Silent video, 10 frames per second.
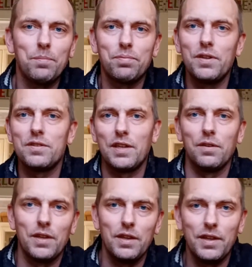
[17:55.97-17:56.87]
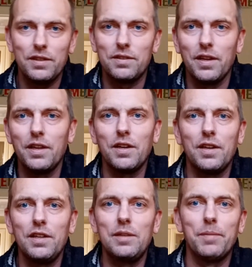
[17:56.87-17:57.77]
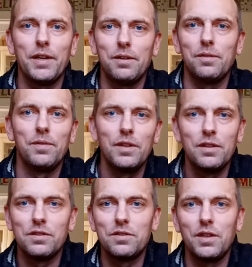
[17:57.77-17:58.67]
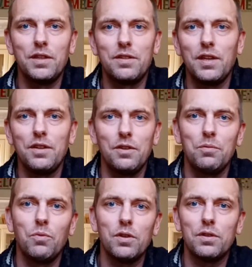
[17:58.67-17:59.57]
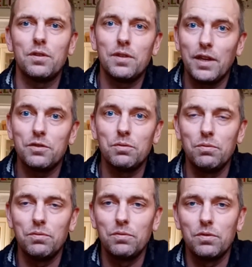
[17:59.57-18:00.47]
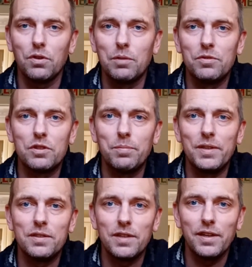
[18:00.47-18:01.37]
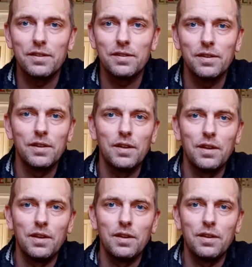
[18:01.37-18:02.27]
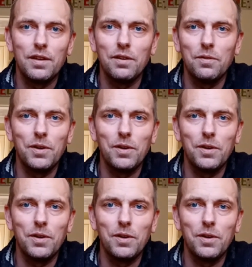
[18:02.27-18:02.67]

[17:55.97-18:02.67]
printout. Then the next day you get an email telling you what actual documents have been sent. Now,